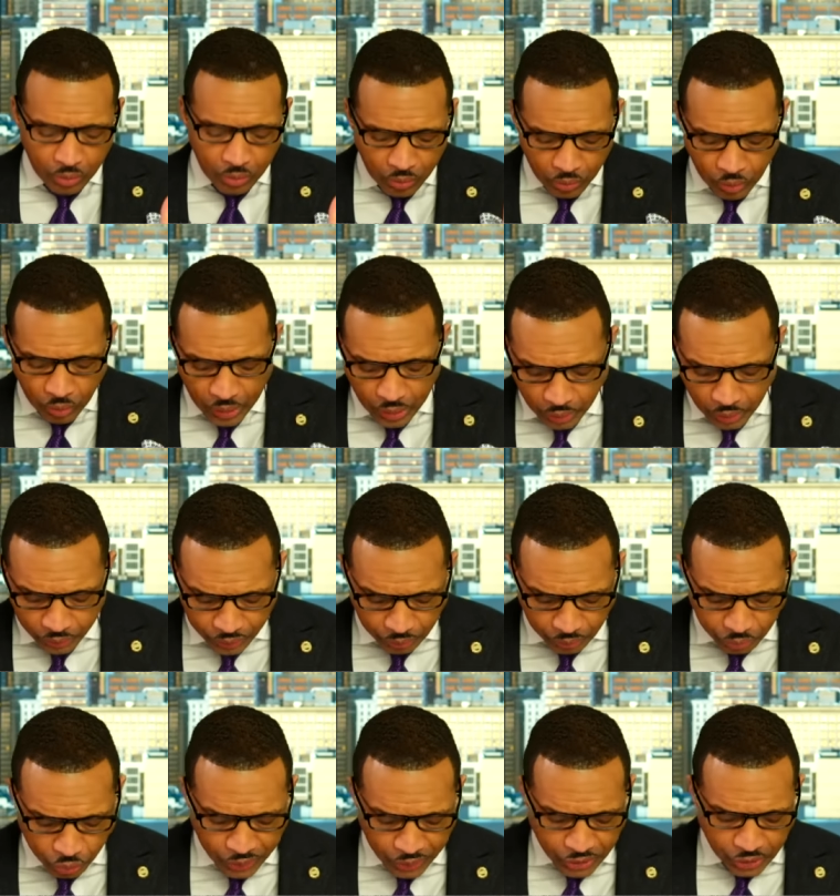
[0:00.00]
Well, some
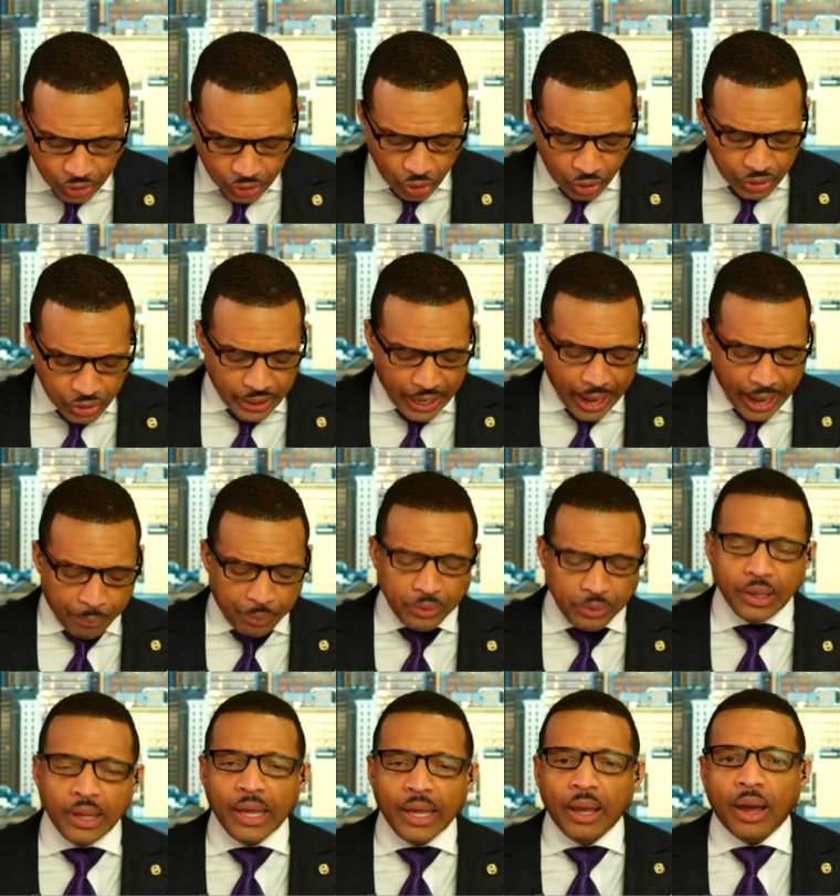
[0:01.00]
twists and turns happened.
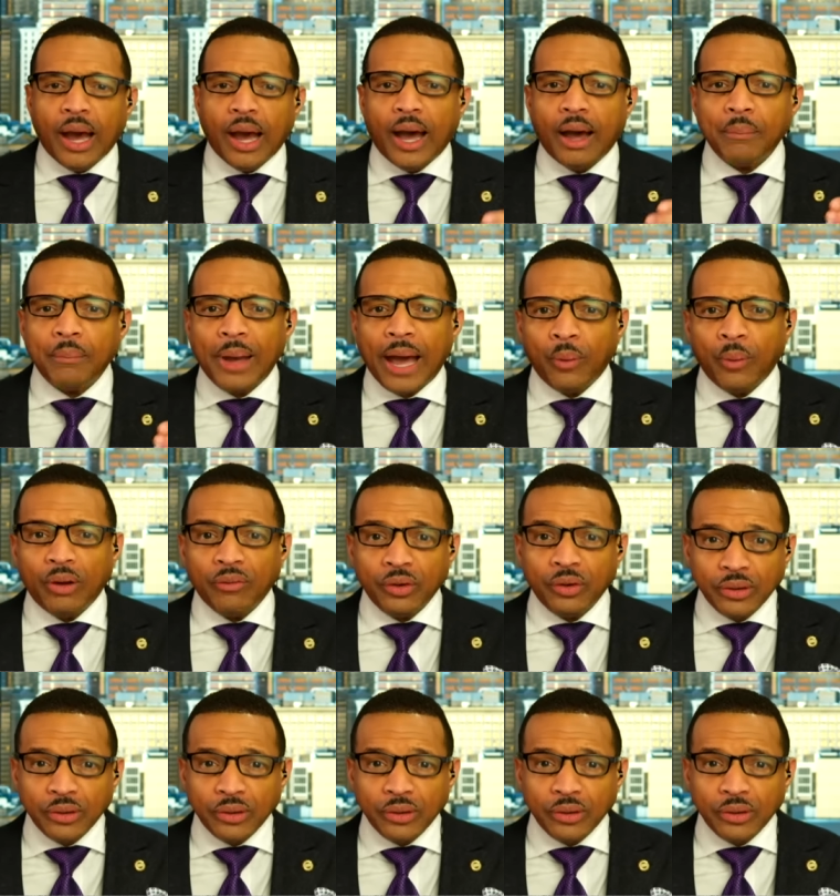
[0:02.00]
However,